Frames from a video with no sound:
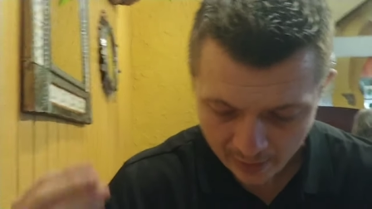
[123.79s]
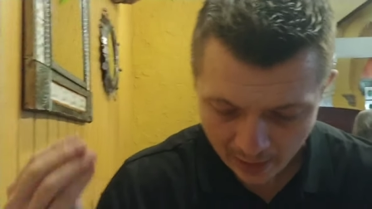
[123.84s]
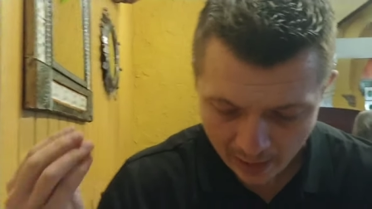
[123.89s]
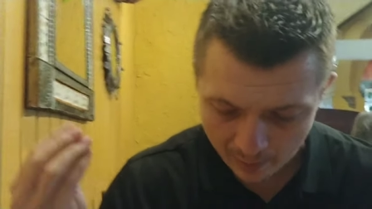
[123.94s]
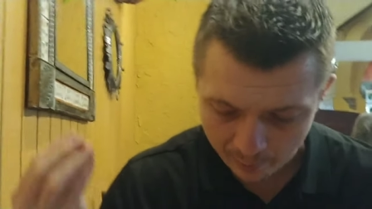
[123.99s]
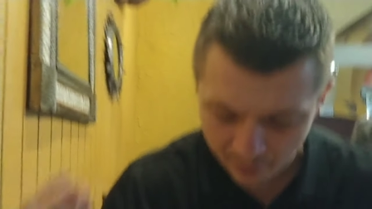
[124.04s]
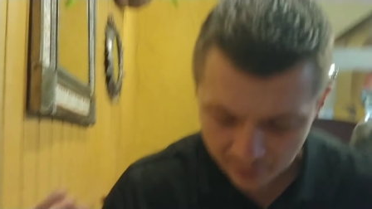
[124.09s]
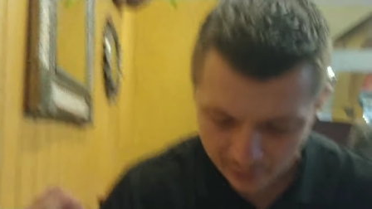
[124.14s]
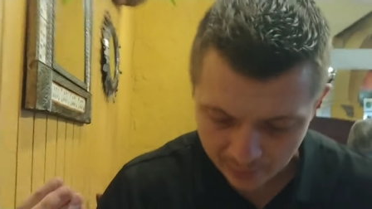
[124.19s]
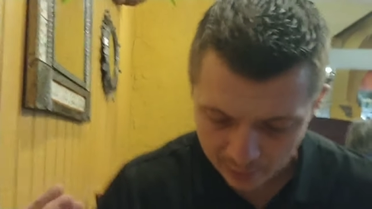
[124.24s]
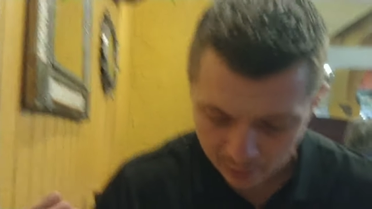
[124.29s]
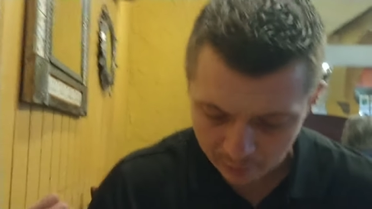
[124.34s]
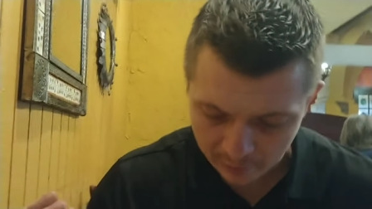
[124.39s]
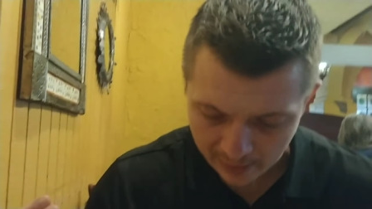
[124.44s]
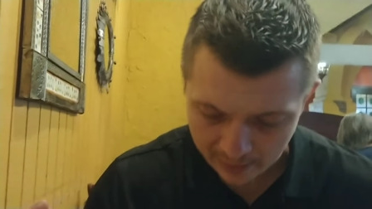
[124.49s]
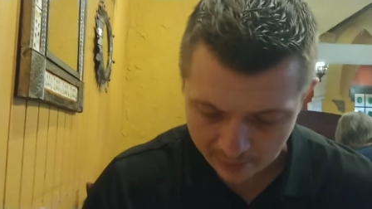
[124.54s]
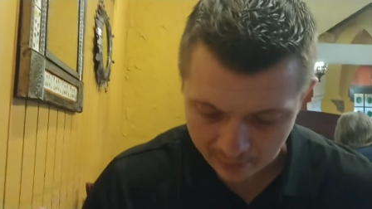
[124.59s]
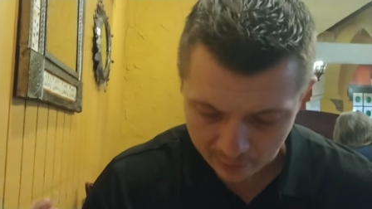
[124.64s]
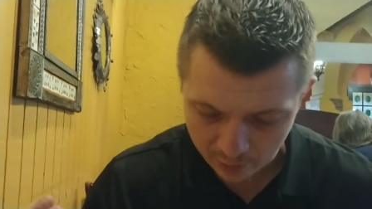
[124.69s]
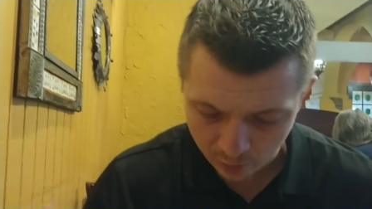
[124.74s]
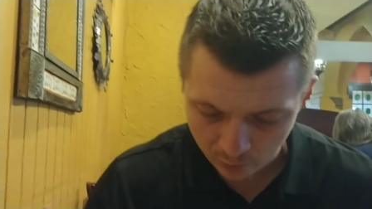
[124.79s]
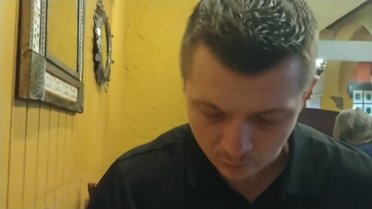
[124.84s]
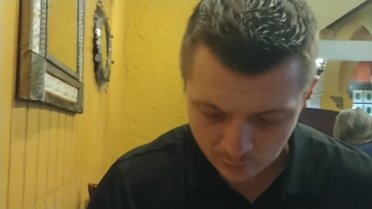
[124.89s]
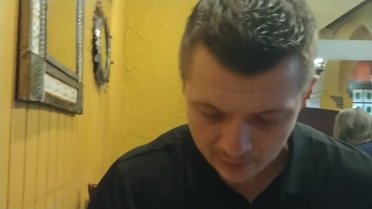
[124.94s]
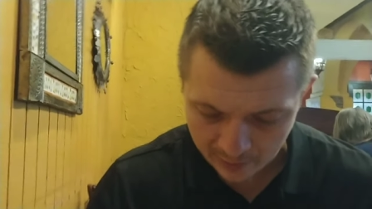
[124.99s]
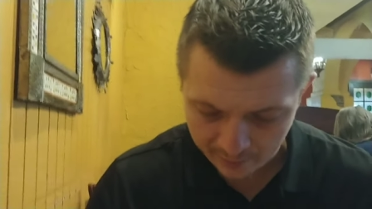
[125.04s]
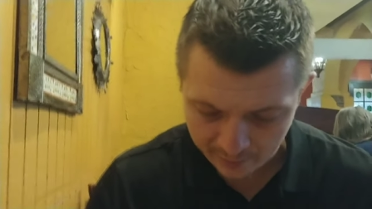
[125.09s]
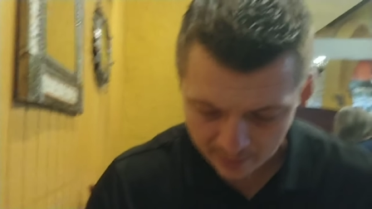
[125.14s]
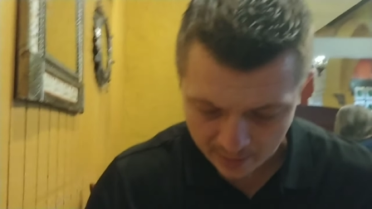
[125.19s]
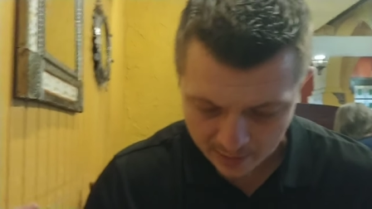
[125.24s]
I'm going to go ahead and go
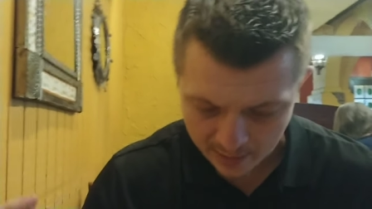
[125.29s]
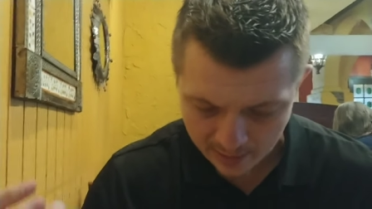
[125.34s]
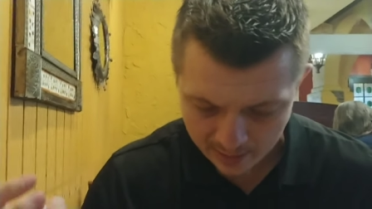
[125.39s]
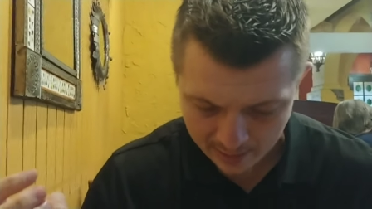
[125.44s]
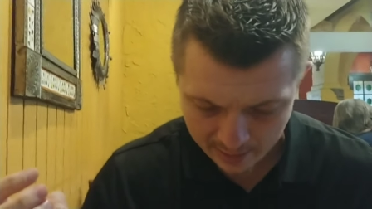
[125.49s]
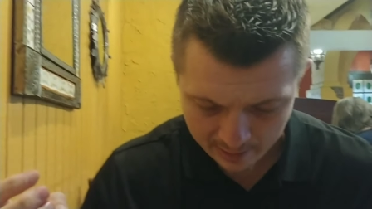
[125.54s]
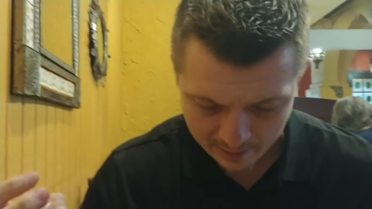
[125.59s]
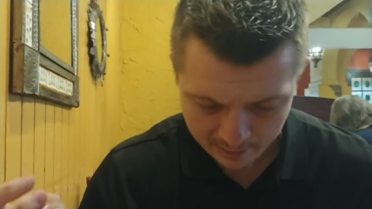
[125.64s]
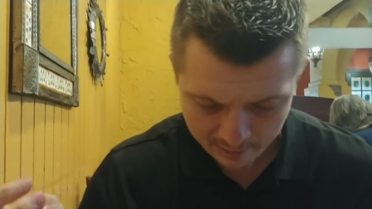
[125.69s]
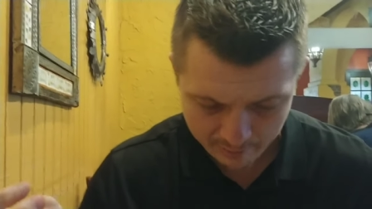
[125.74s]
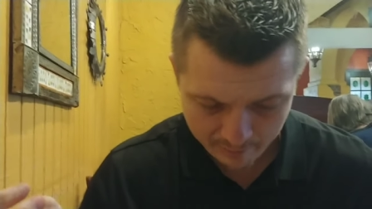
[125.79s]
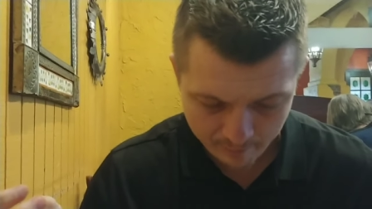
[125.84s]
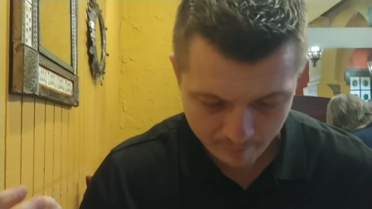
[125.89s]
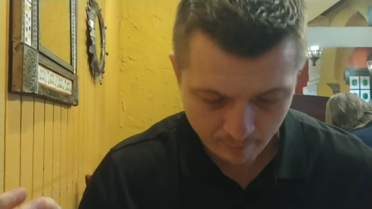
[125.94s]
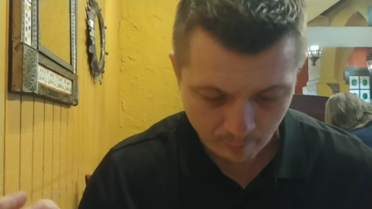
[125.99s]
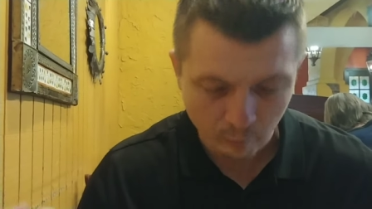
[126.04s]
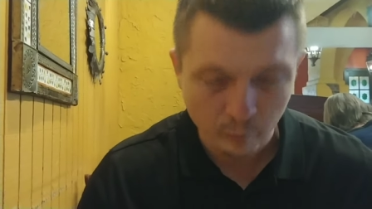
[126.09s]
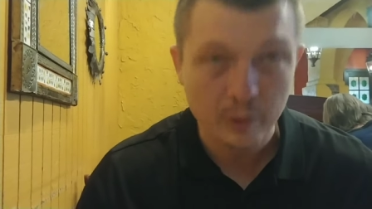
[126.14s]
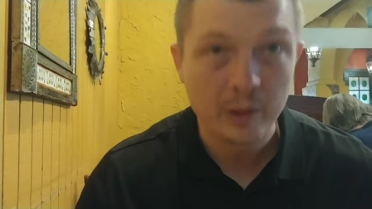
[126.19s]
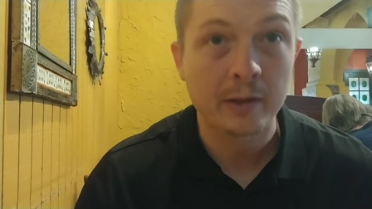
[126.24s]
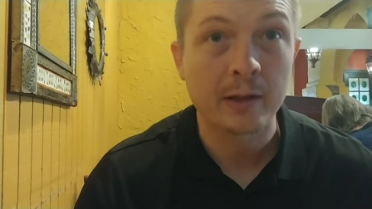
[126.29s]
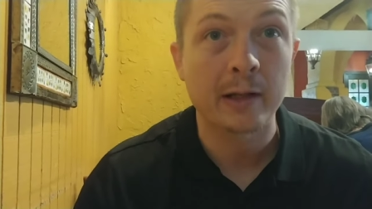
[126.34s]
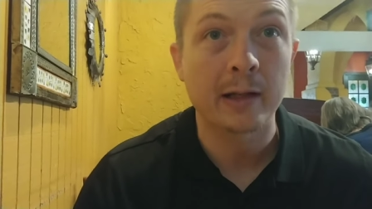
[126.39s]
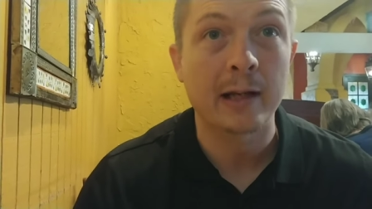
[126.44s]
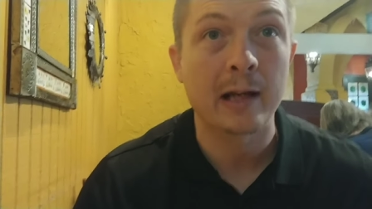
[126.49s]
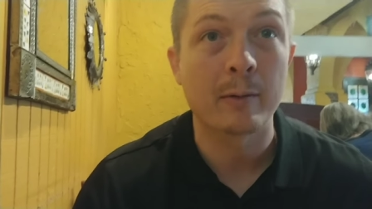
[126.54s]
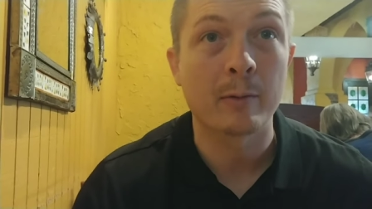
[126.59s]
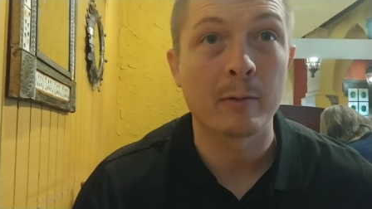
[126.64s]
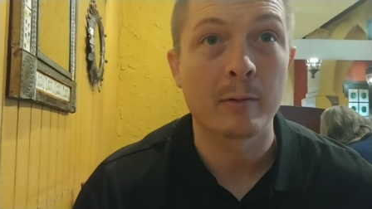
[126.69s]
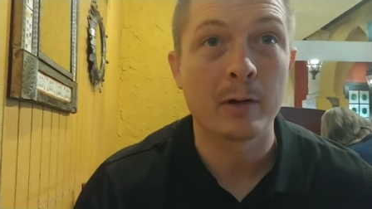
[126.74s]
with the, um, what do you think,
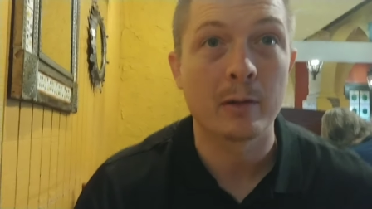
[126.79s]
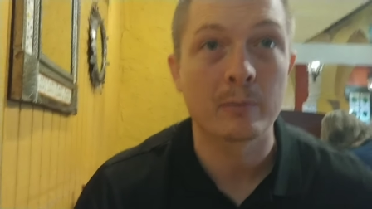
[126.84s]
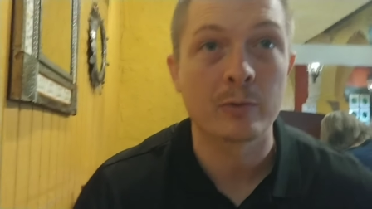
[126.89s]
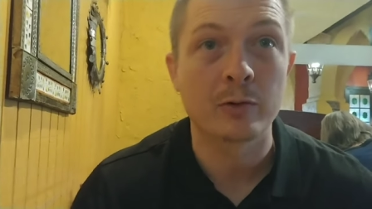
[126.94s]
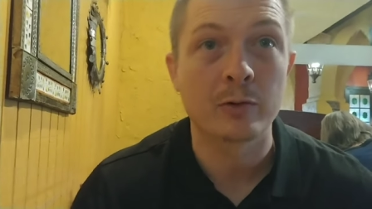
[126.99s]
camera mom?